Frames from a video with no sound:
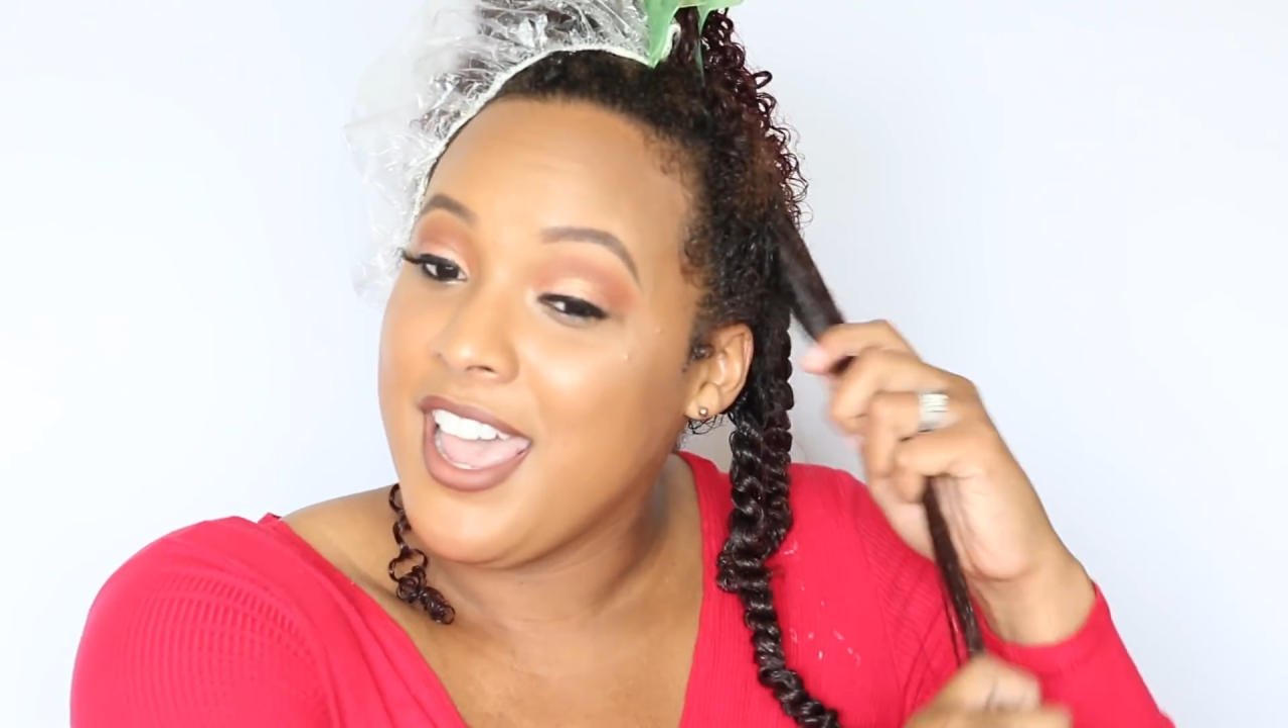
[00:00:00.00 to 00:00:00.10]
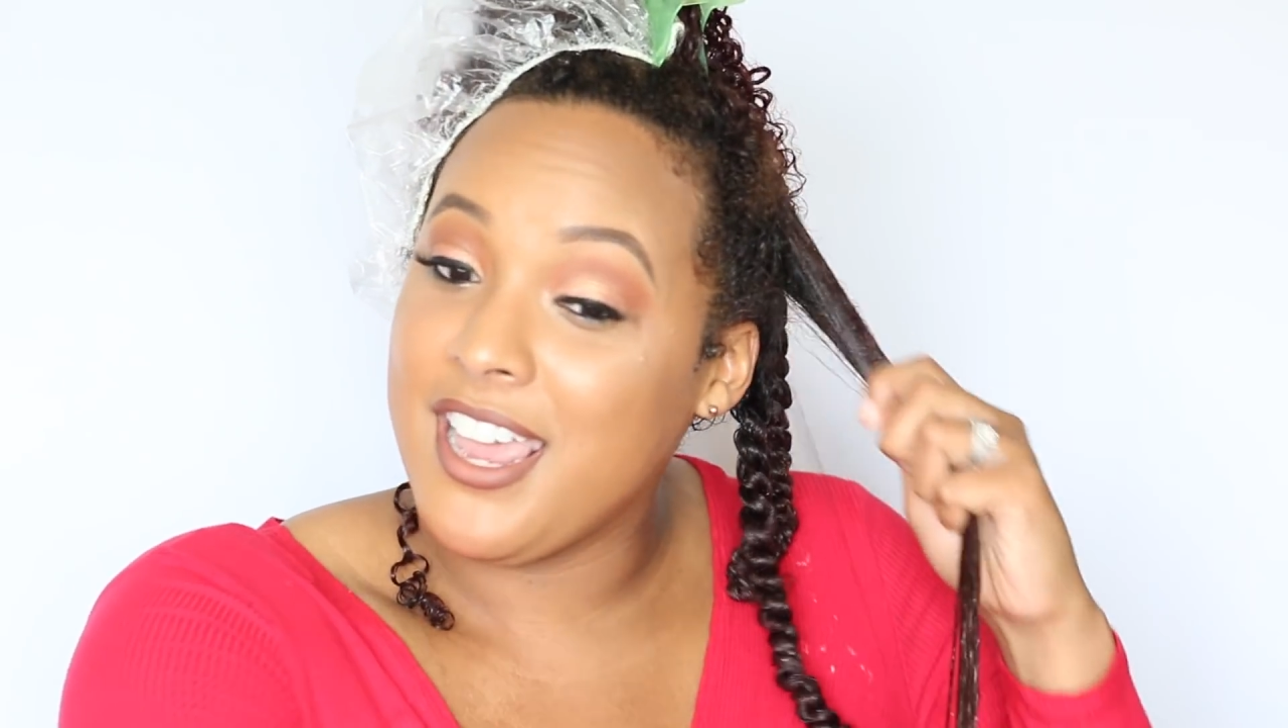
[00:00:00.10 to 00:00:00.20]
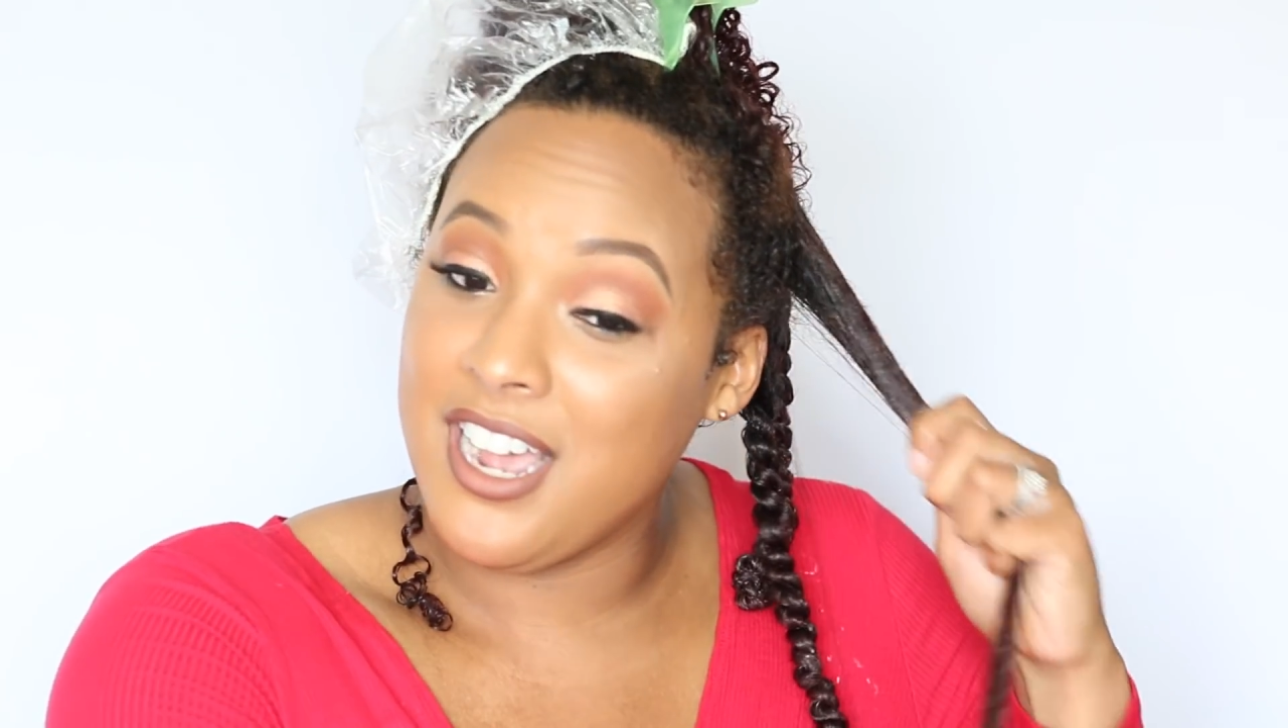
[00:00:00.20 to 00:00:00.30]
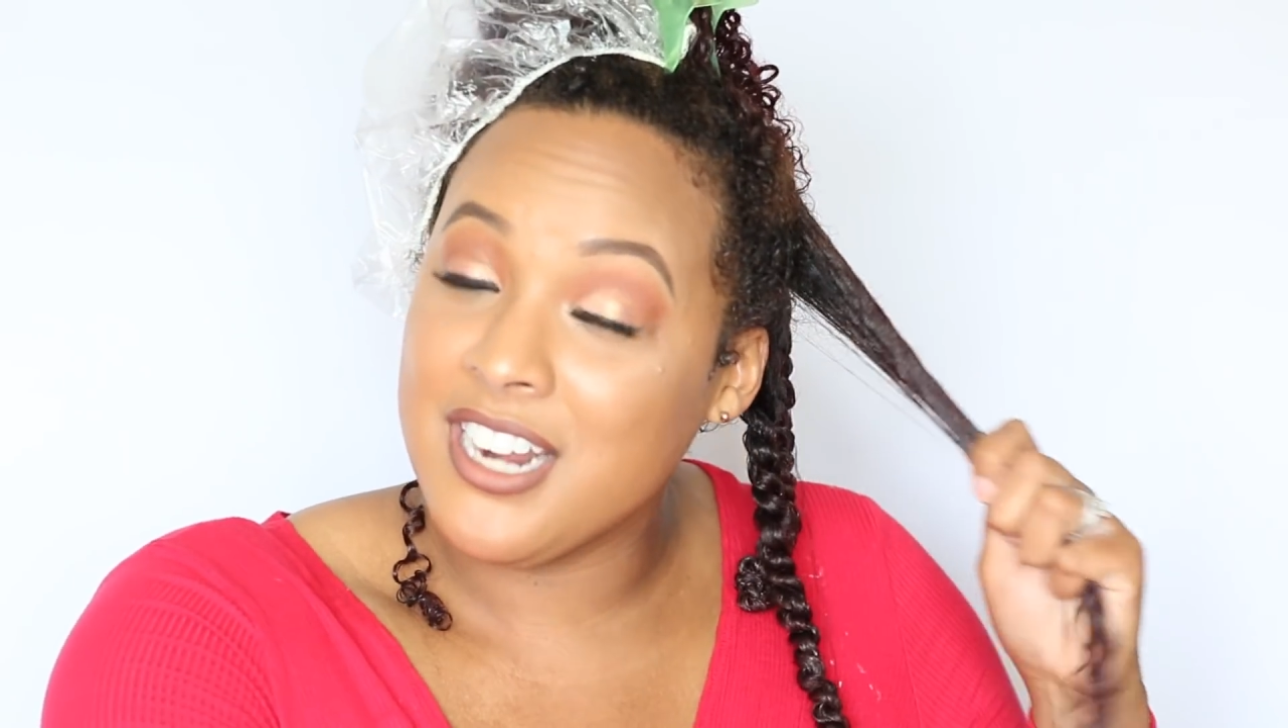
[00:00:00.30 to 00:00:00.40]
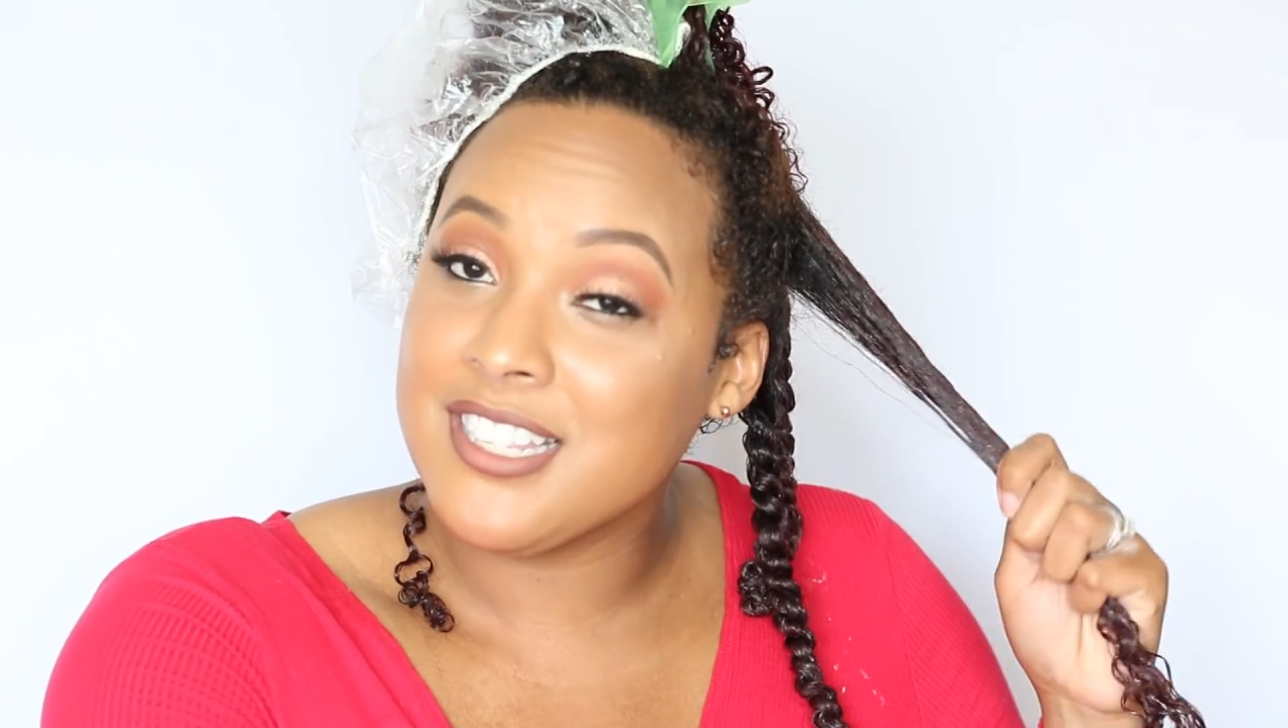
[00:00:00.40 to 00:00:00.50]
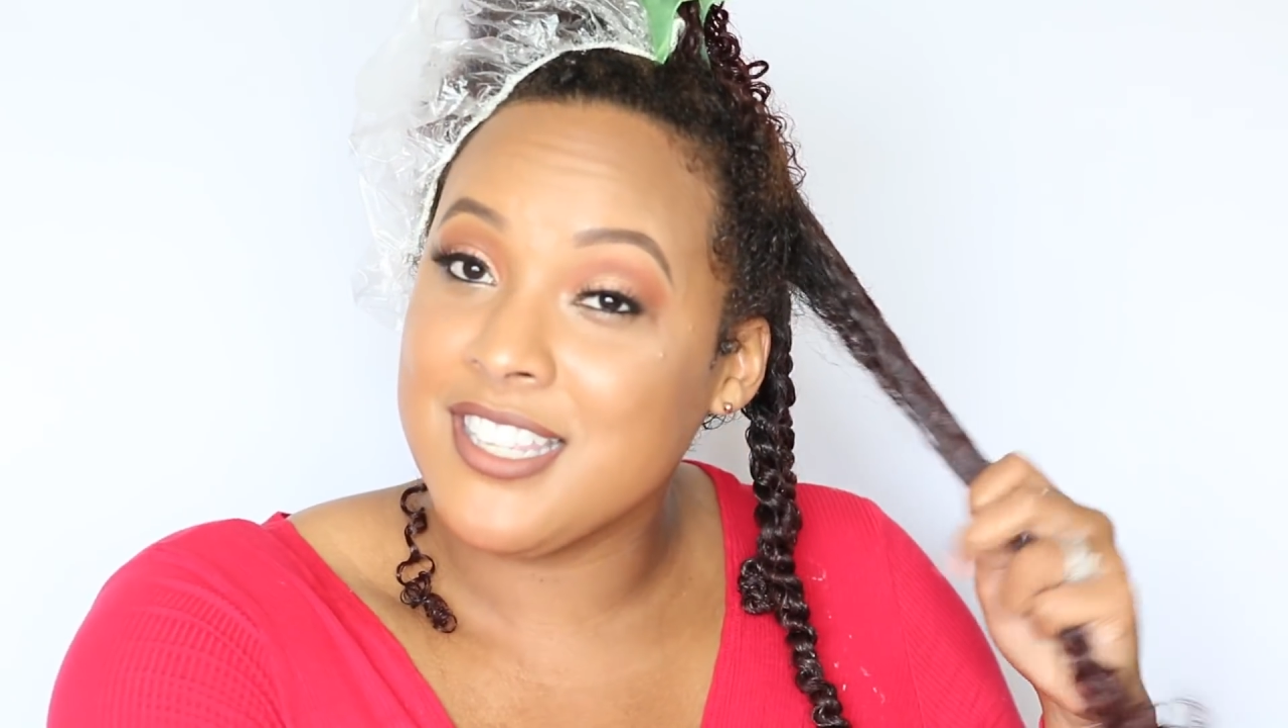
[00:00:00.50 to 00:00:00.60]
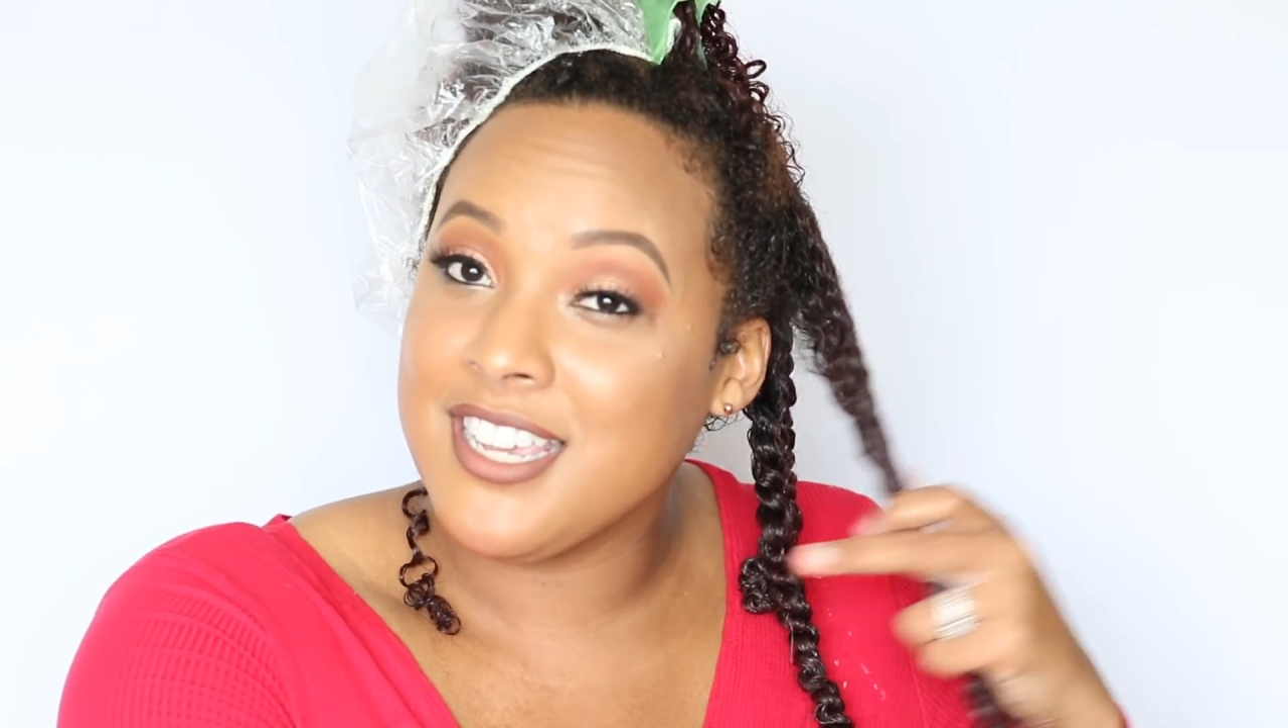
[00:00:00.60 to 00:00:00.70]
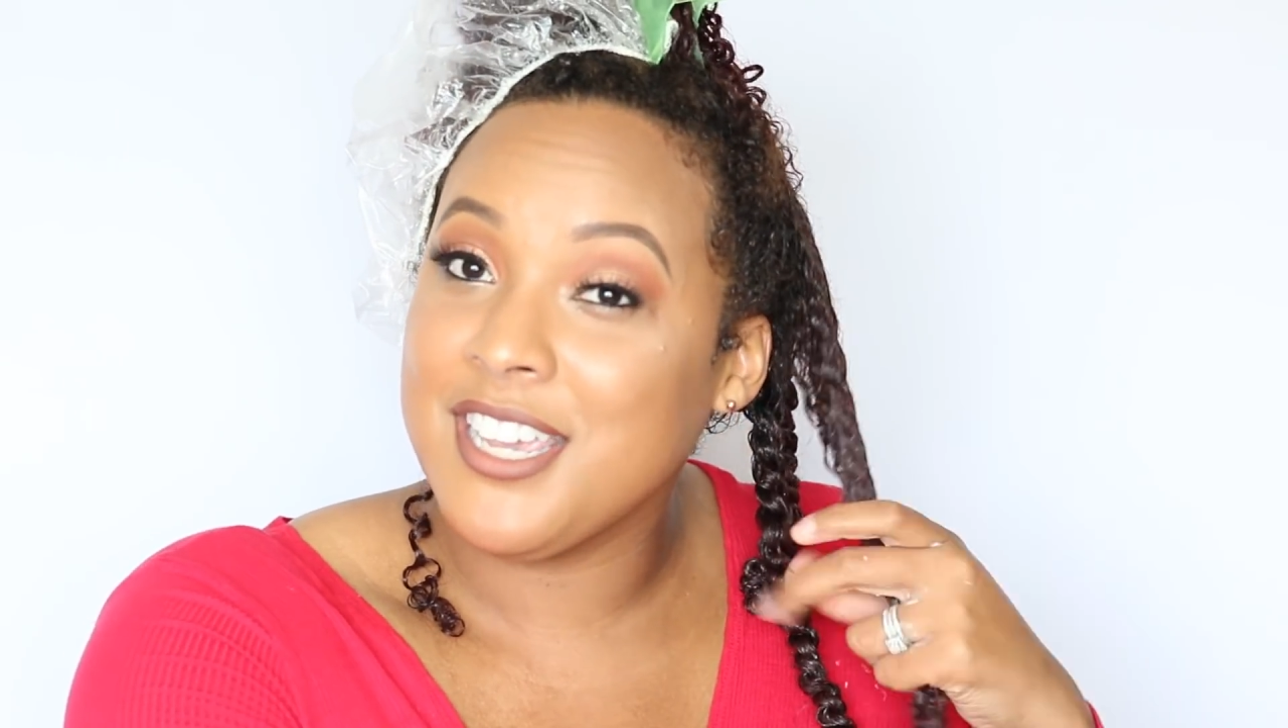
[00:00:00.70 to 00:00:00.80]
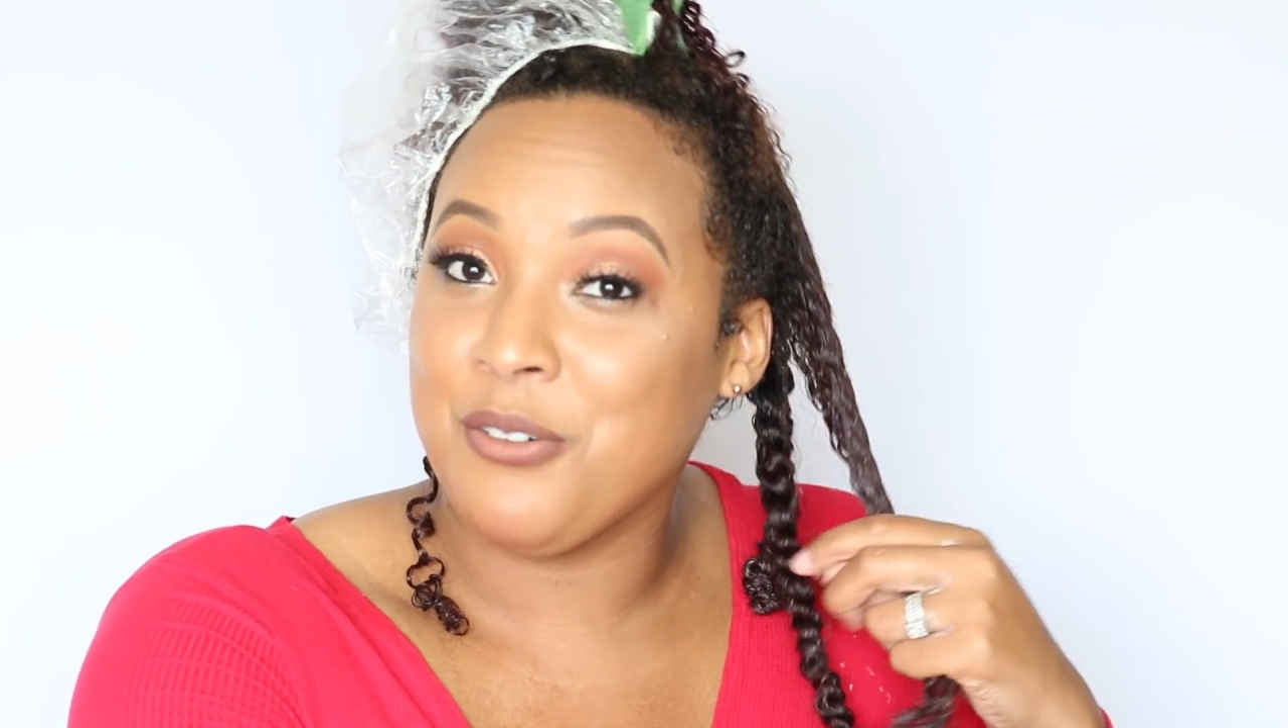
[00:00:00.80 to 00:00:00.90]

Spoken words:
And honestly,